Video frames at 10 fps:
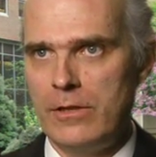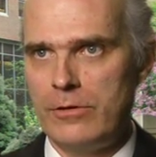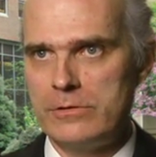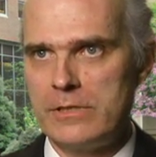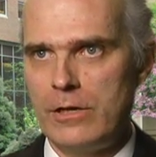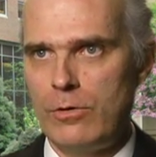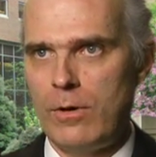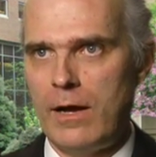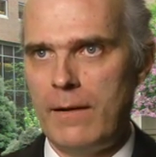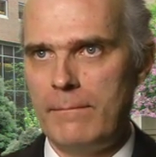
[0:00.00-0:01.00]
There's
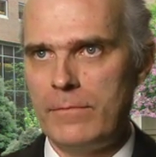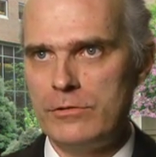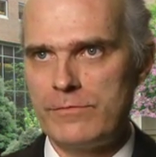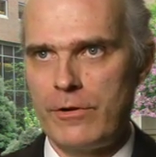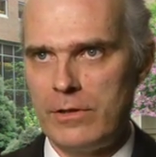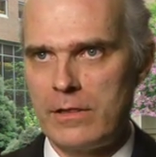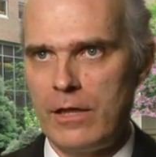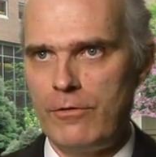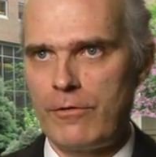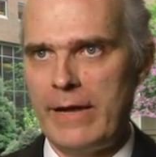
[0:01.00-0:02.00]
very little
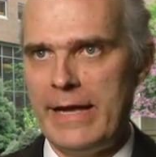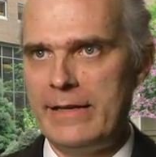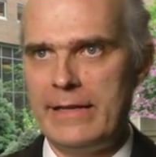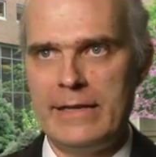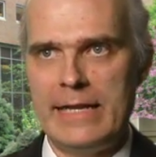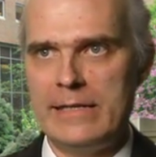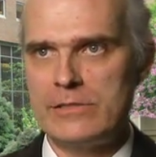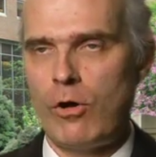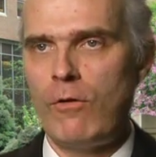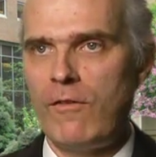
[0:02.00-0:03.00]
overhead, and
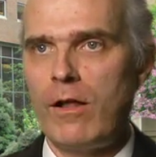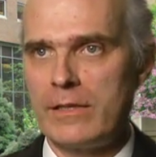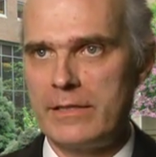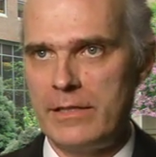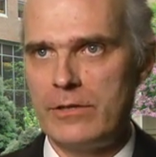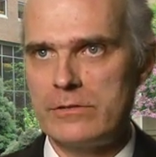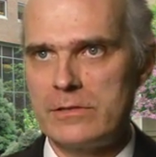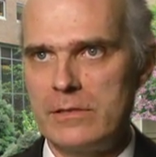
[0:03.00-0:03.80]
it's all volunteers.